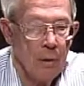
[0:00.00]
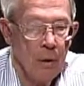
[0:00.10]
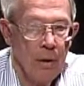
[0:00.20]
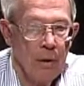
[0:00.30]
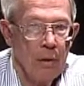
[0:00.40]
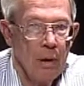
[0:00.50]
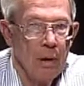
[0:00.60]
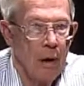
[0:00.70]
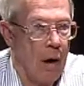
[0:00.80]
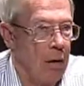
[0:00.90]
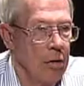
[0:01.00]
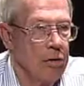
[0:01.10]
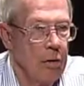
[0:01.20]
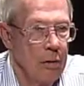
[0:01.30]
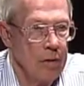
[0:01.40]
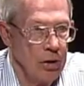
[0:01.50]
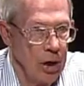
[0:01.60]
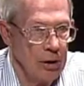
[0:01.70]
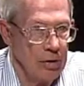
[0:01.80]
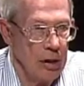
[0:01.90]
where all schools in
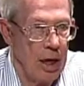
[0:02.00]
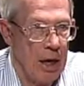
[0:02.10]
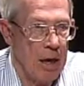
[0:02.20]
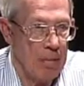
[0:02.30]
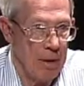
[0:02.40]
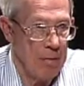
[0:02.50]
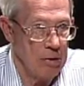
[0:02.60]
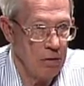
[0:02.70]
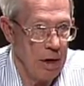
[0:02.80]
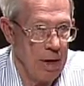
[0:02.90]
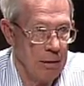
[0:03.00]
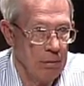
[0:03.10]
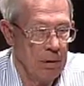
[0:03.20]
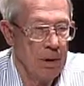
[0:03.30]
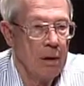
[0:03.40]
Johnson County and maybe Scranton